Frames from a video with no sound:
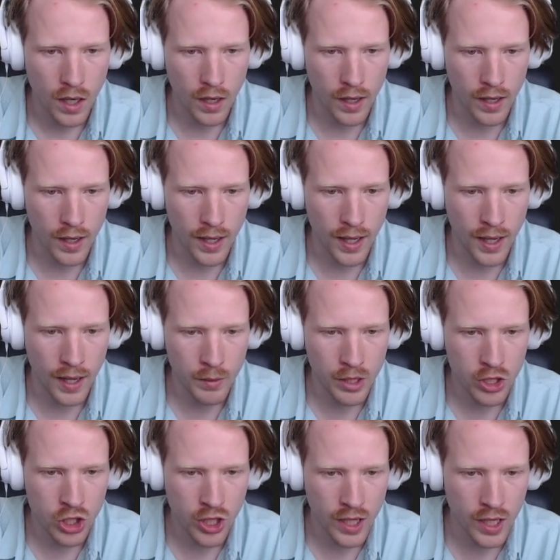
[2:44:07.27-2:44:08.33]
All right, I'm going
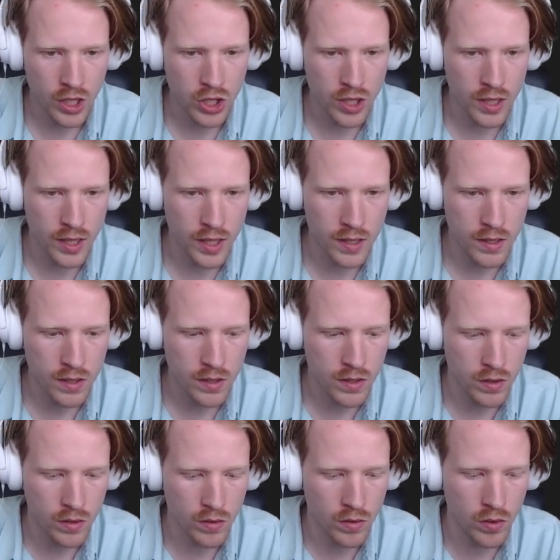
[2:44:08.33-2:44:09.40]
to change this
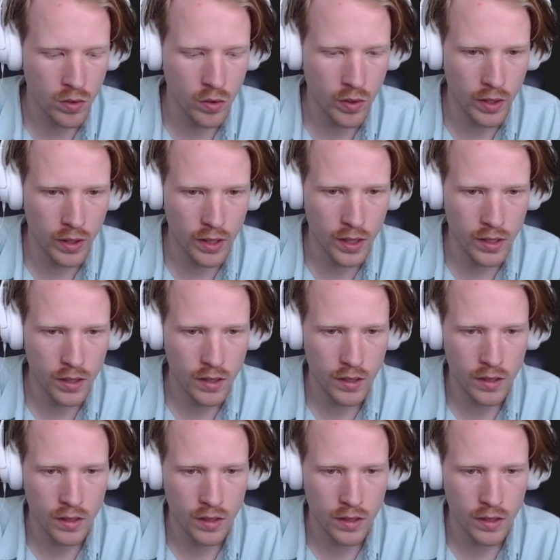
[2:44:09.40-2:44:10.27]
to query.